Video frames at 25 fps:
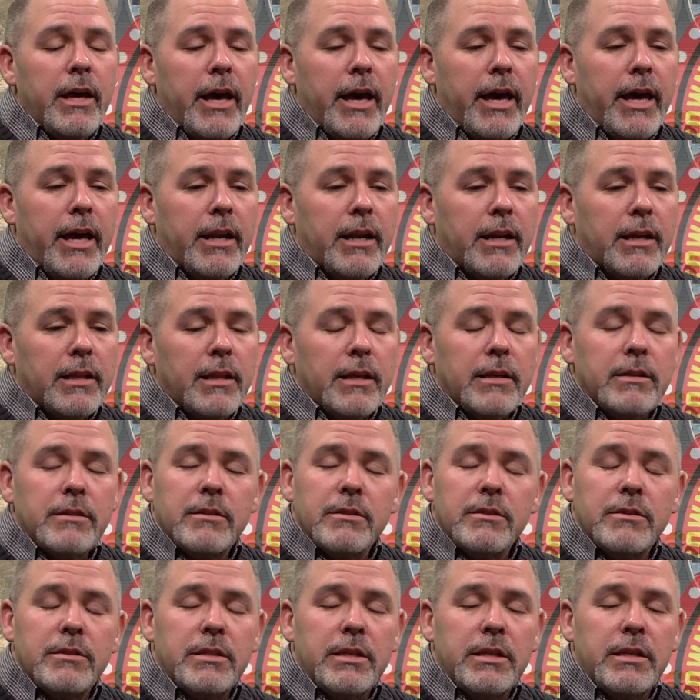And I'd
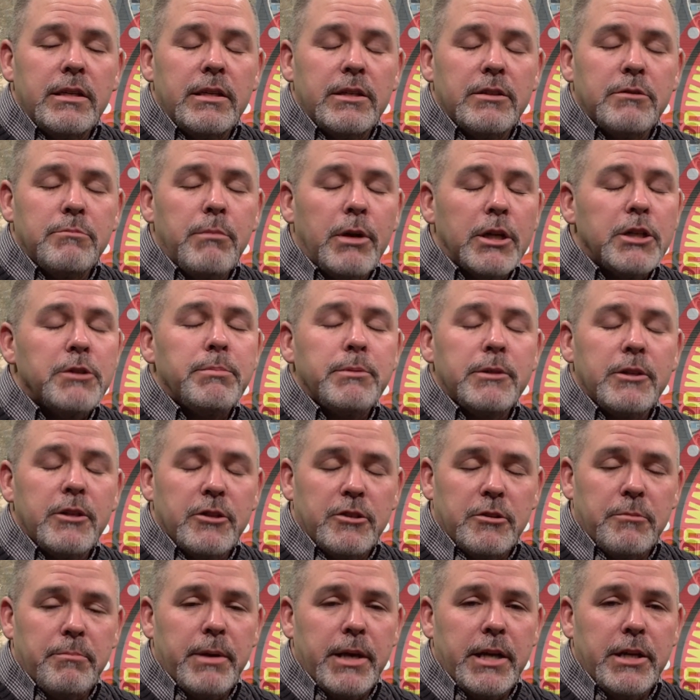like to see as much
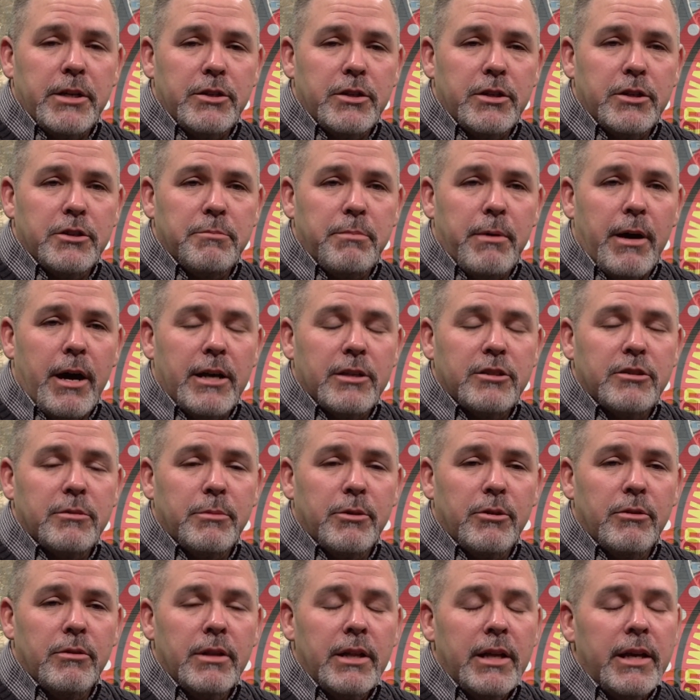participation as
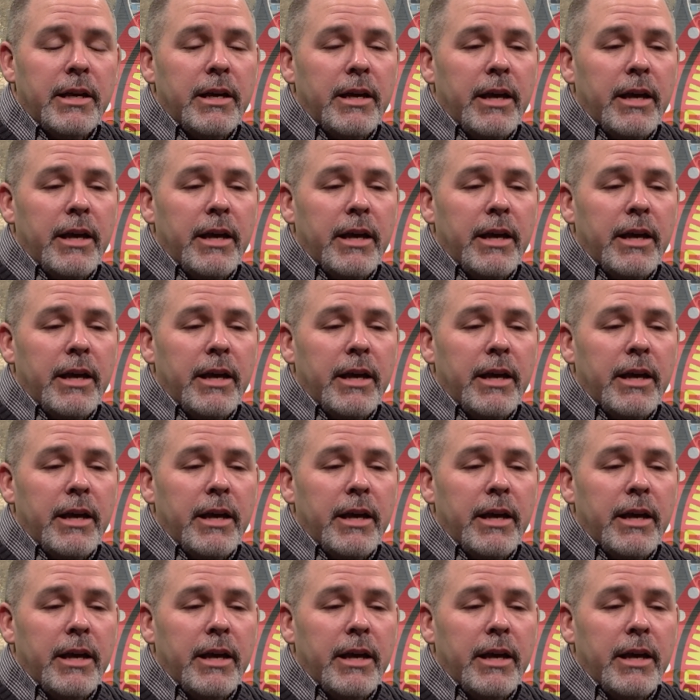possible.